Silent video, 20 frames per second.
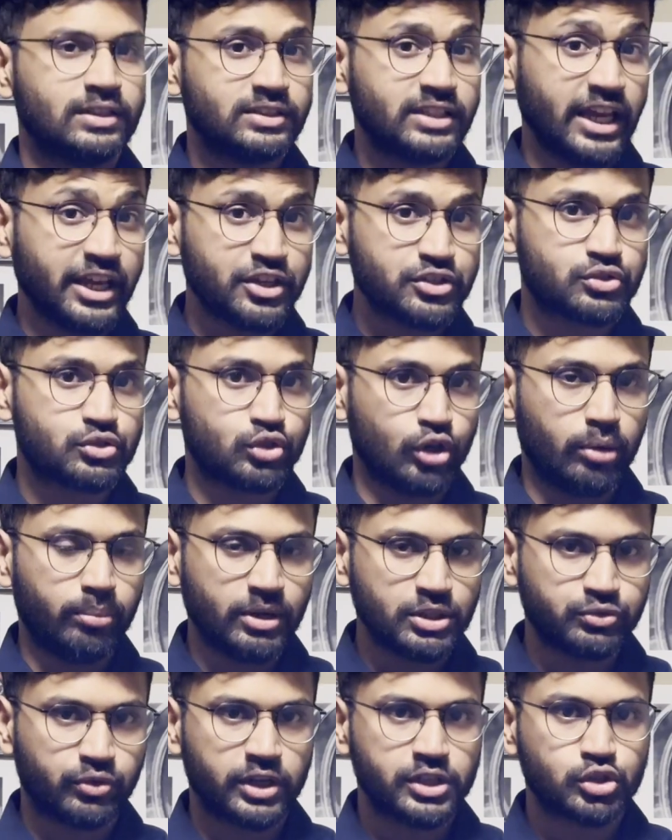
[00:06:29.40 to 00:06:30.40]
thank you so
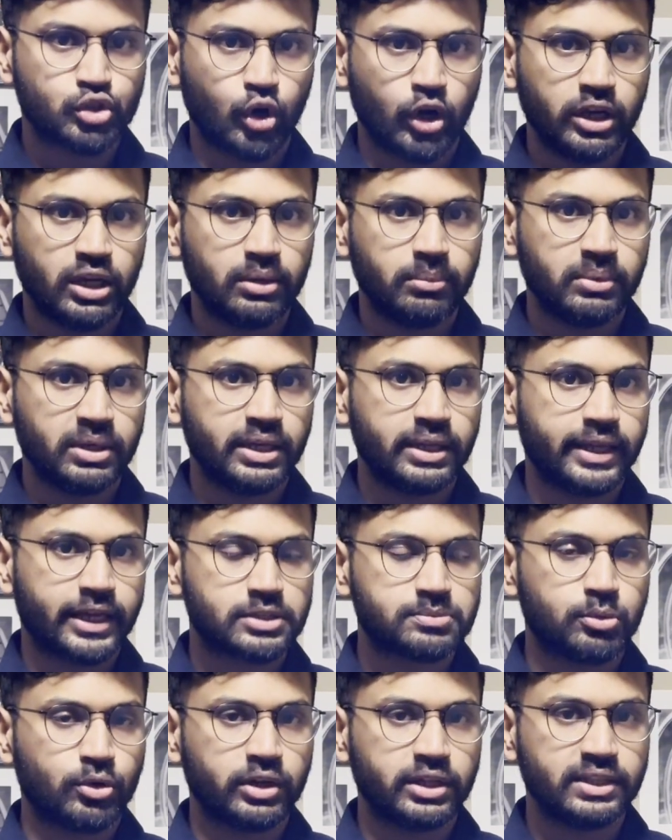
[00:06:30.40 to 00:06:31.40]
much for joining me in
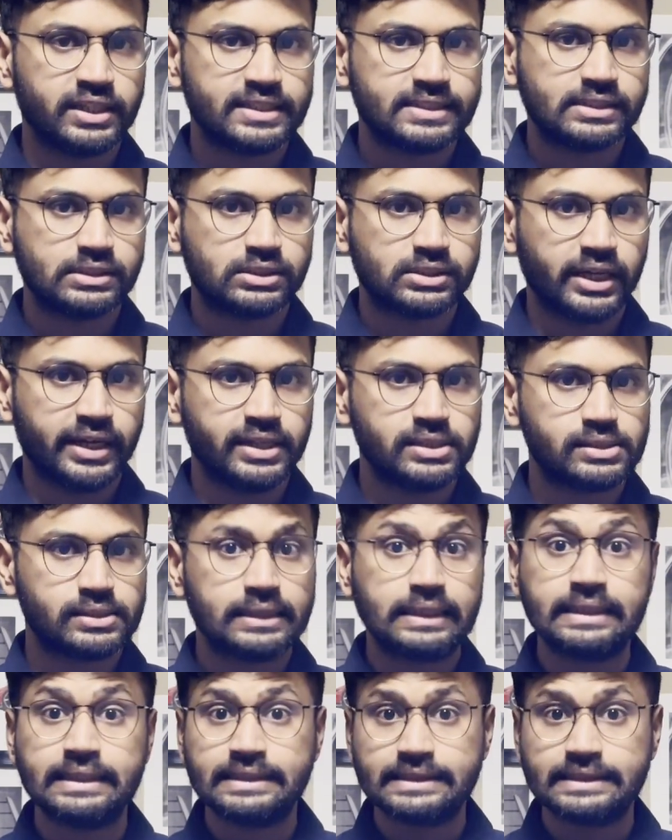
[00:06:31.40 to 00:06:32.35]
exploring these insights.